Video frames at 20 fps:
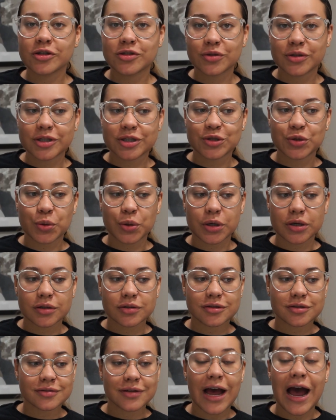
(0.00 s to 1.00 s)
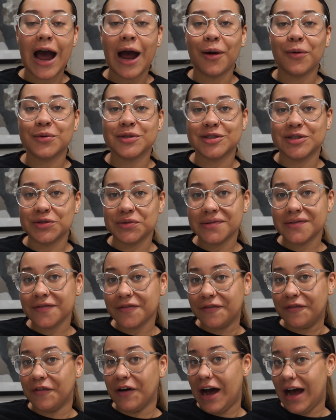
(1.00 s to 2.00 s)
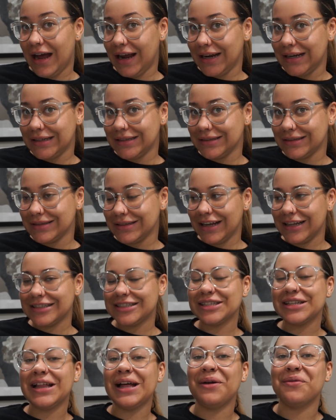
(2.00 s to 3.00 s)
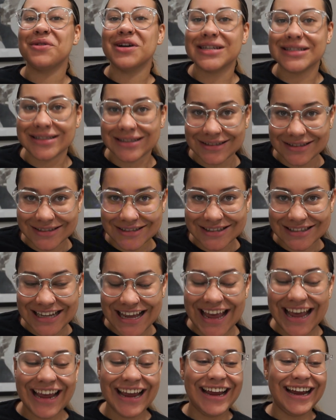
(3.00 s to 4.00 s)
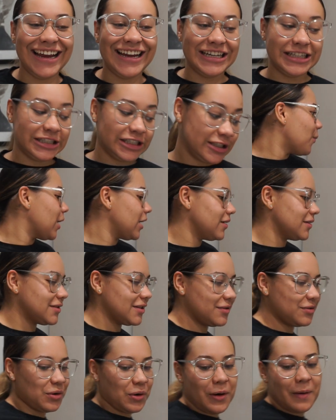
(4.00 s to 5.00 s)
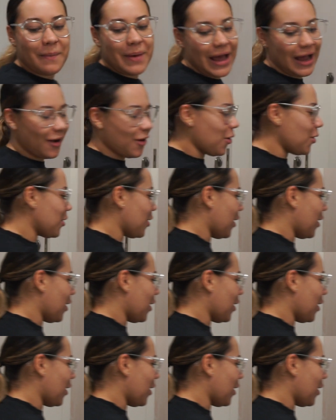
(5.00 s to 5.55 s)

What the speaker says: story short, I was doing fine until I wasn't. And where is the throw up bag? Hold